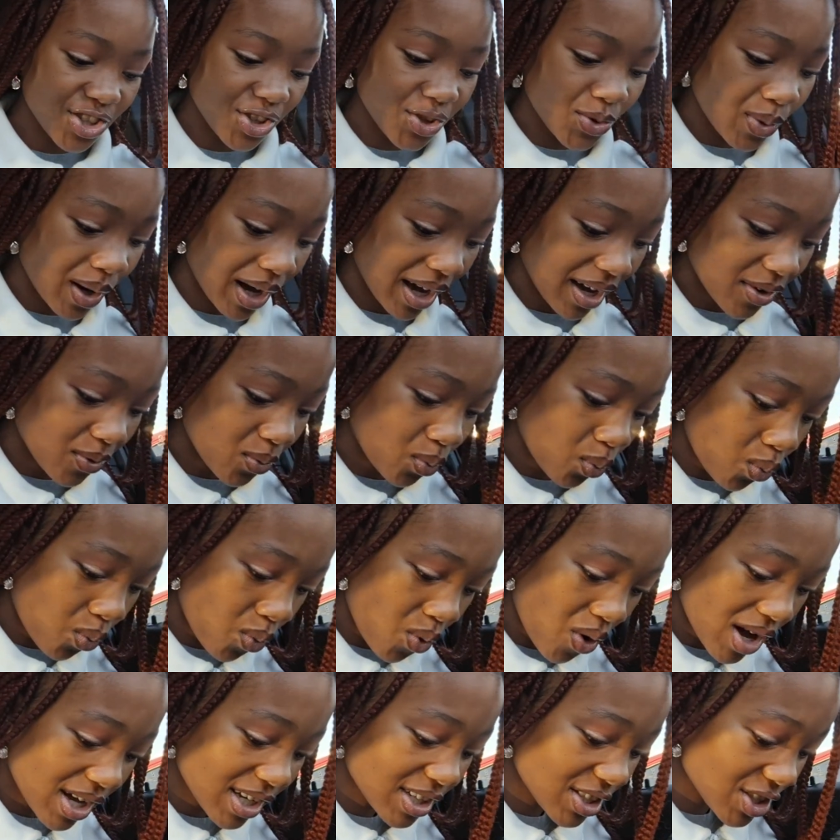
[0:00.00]
you had
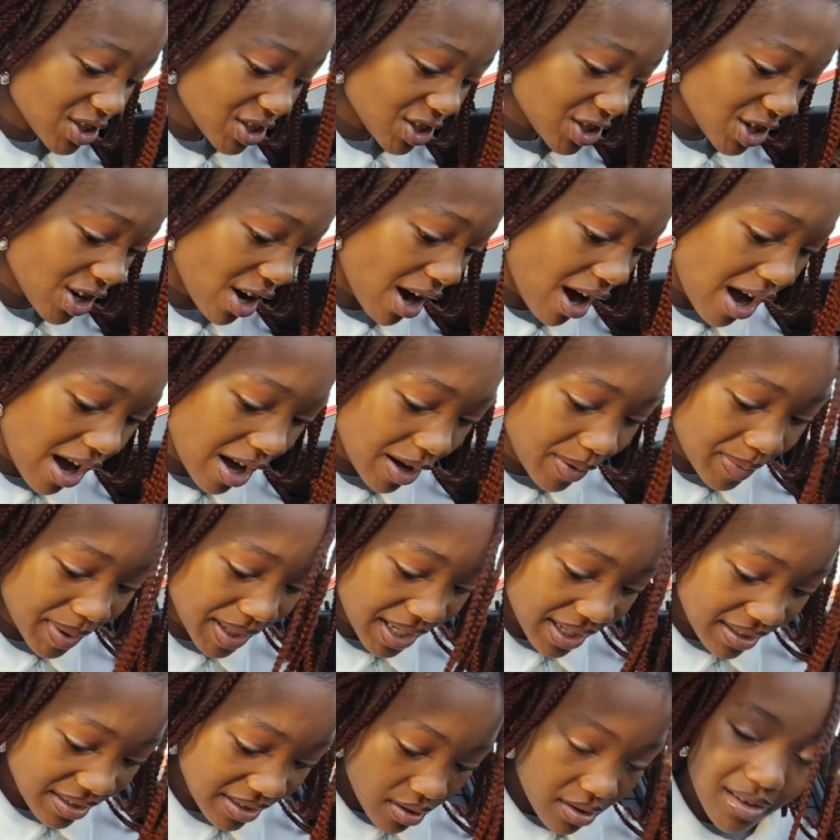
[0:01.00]
one job.
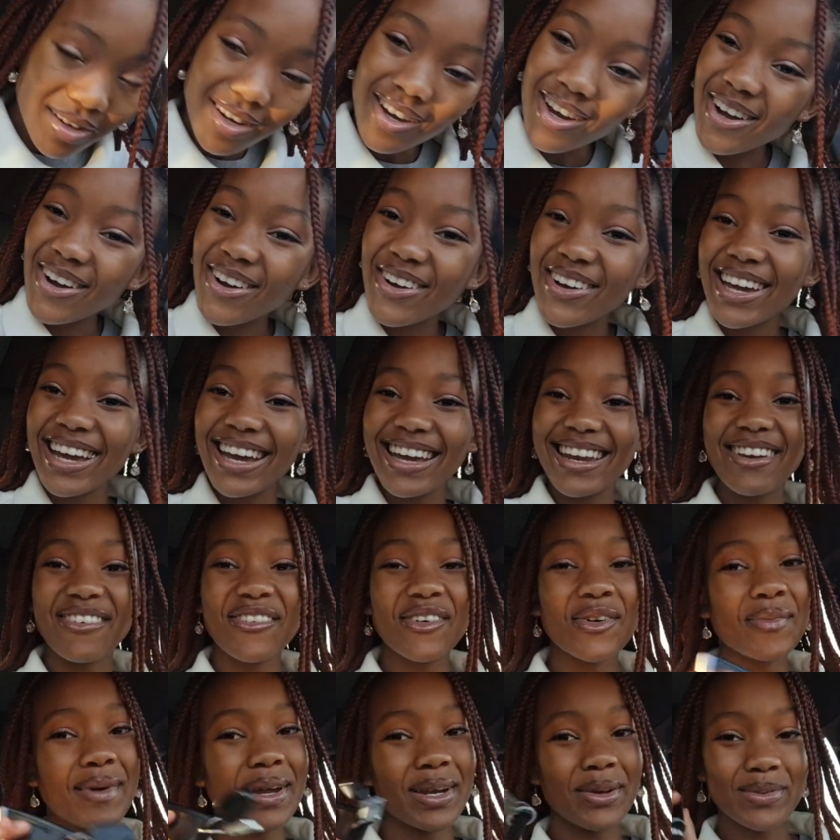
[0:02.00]
Okay,
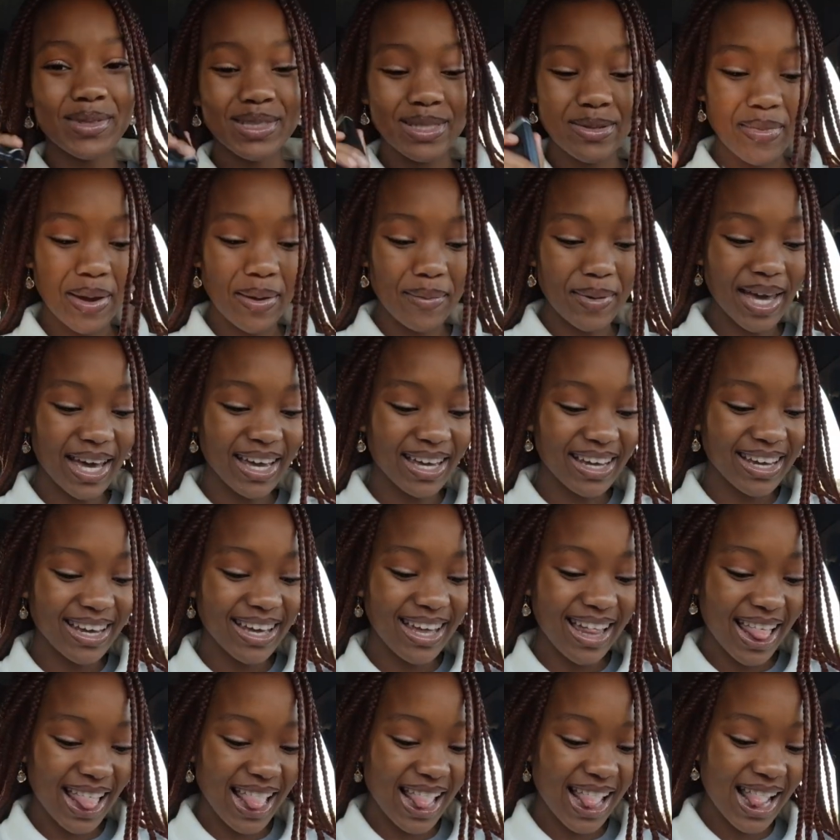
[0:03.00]
never mind, it was in my bag.
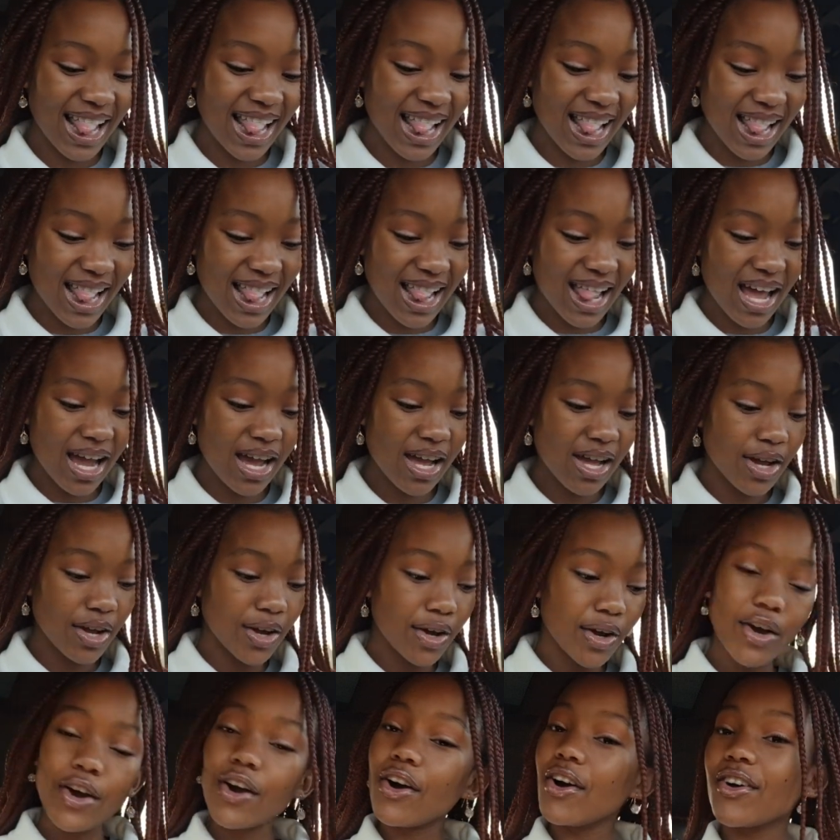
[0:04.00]
Well,
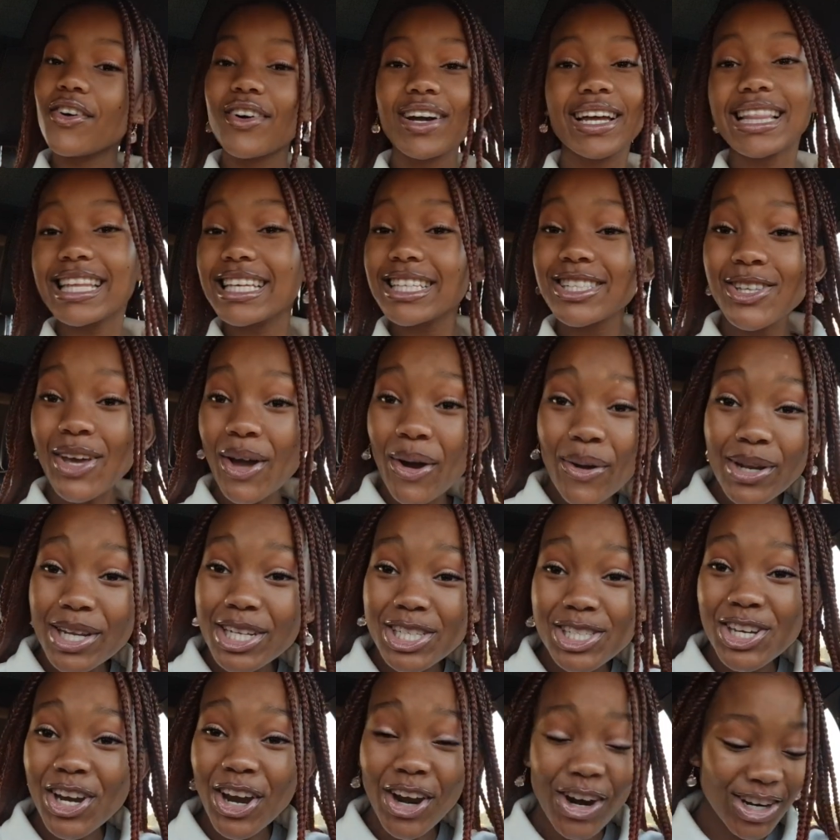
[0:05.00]
let's go to
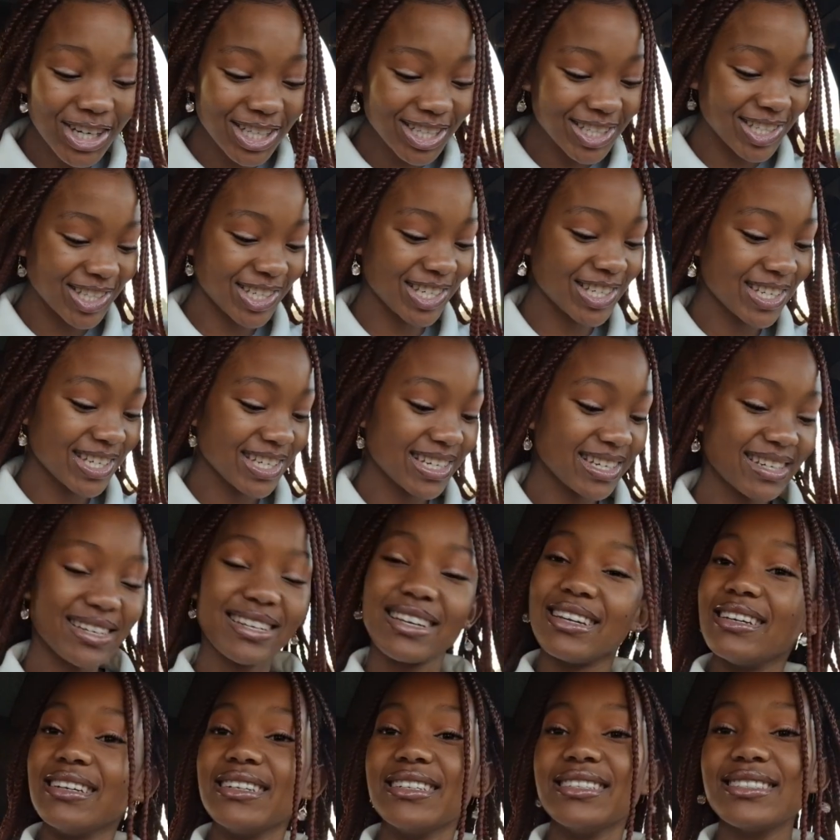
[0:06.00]
church.
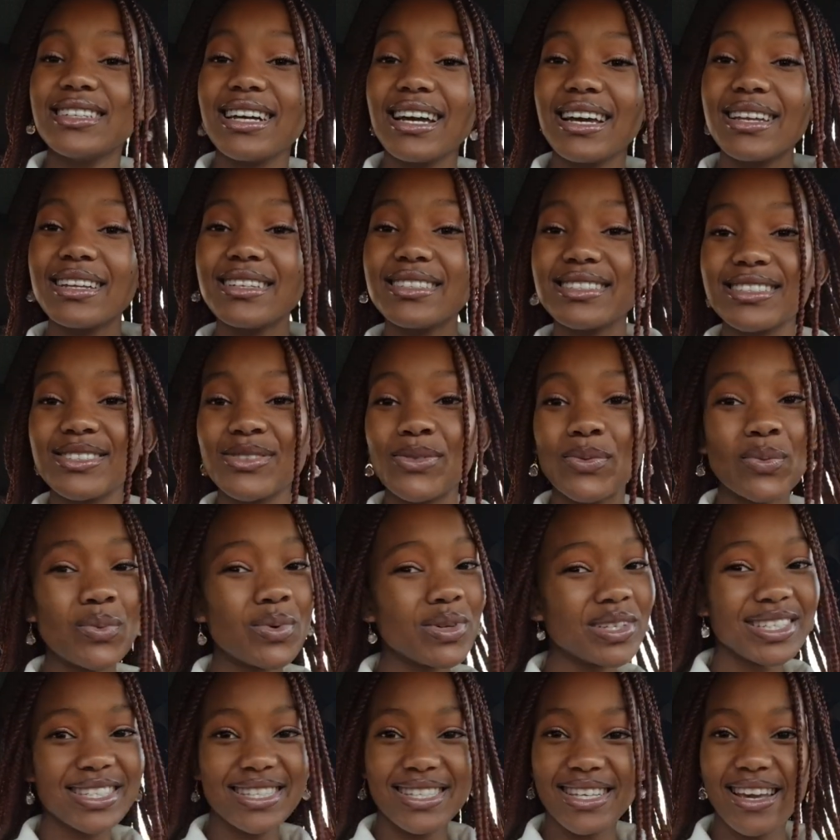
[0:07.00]
And
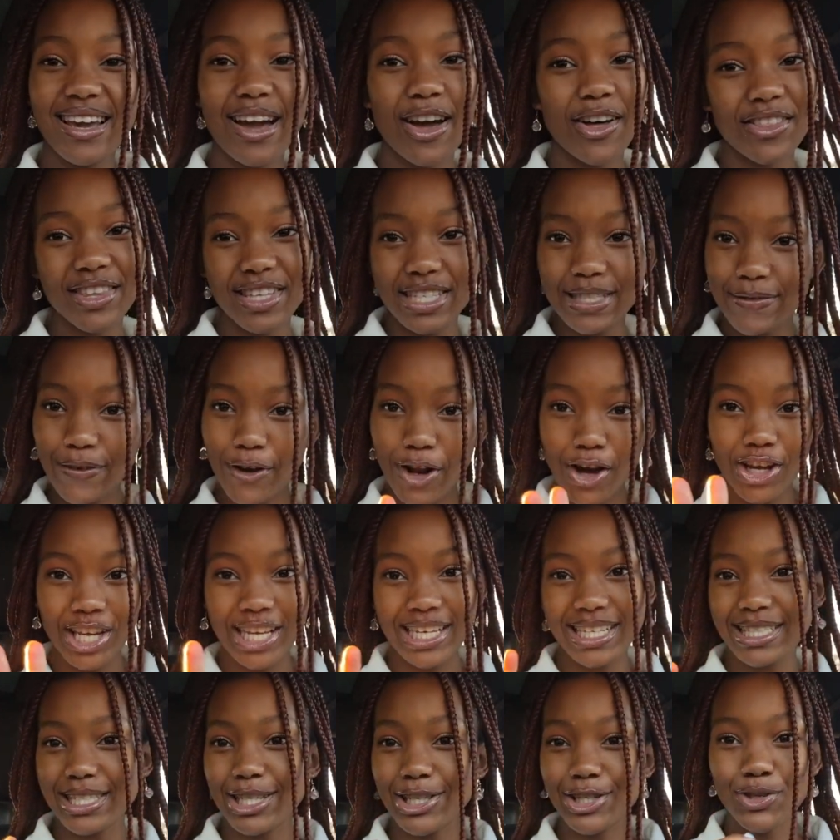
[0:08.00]
we'll see how this
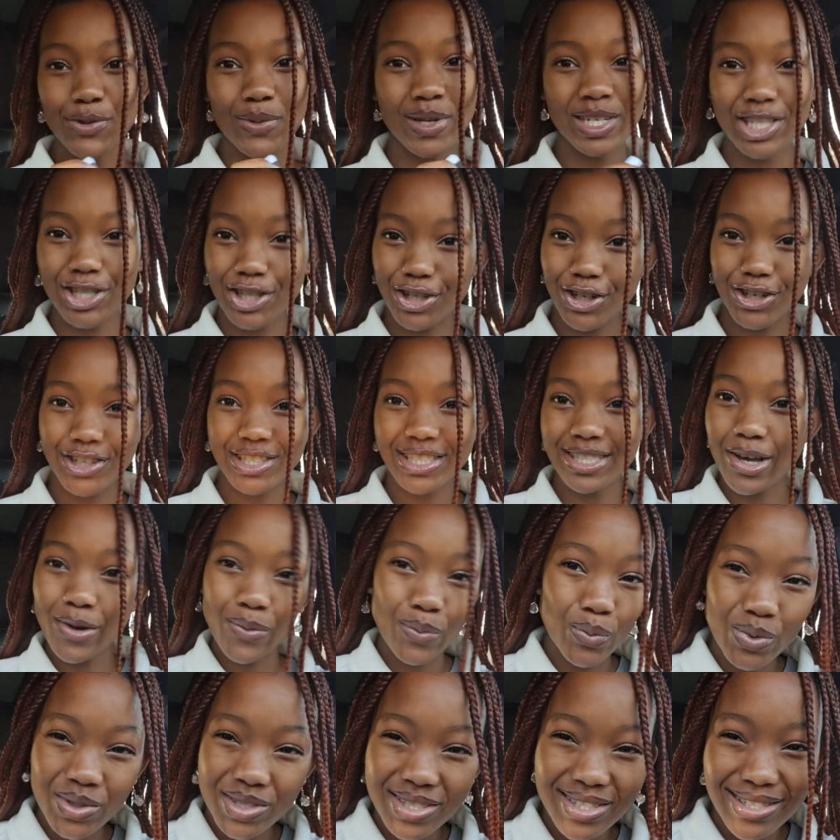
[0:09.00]
vlogging situation turns out.
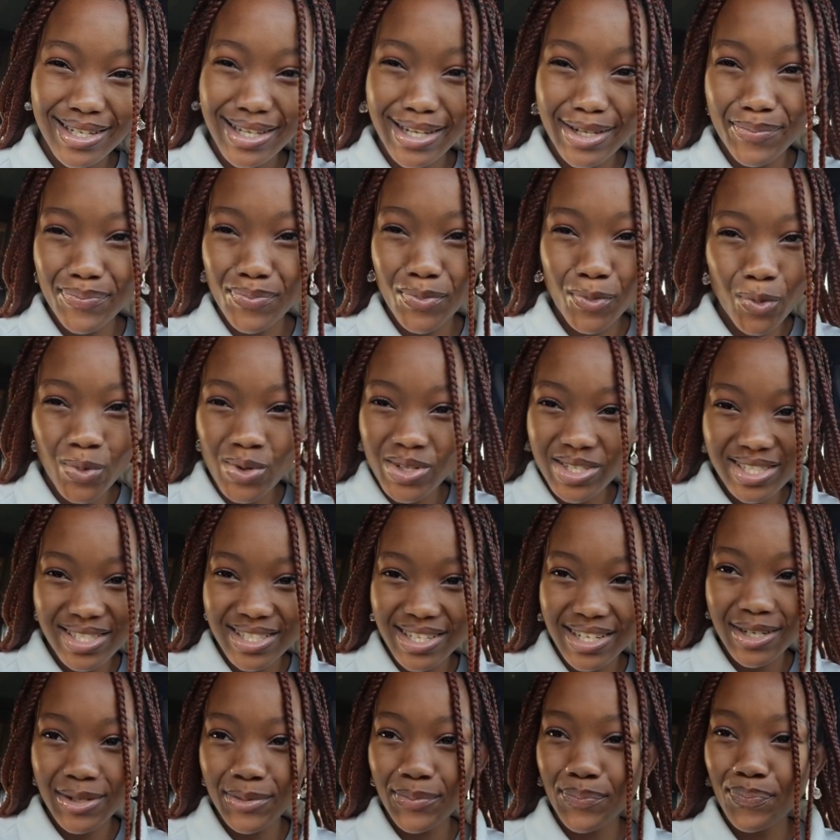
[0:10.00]
We'll see, we'll see.